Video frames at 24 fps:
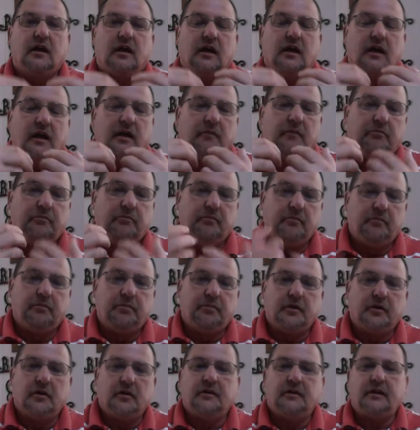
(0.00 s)
and
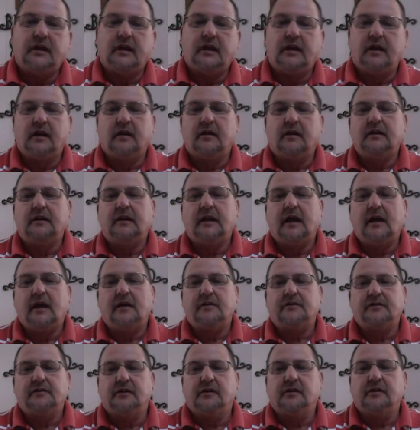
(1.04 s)
put on the air and
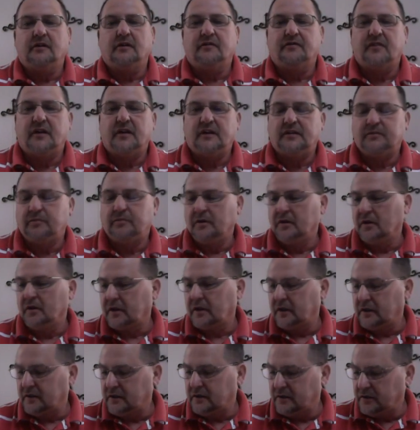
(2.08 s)
out to you on Facebook
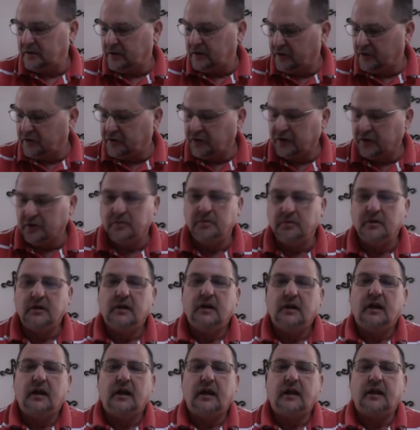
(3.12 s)
and YouTube,
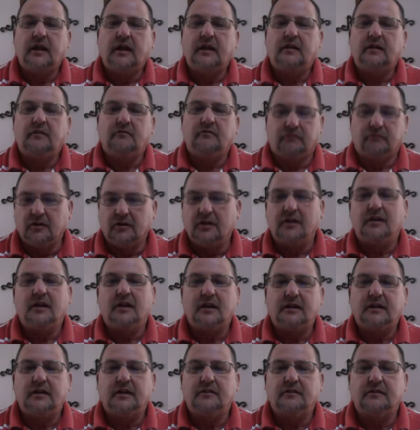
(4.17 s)
and really
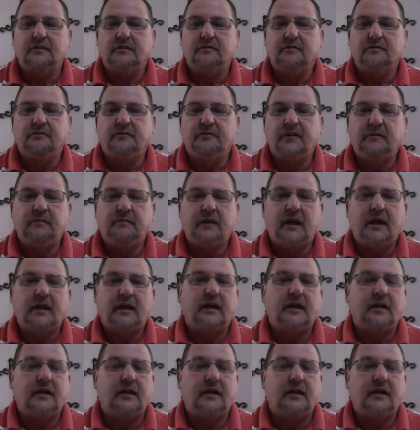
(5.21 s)
like to hear some feedback.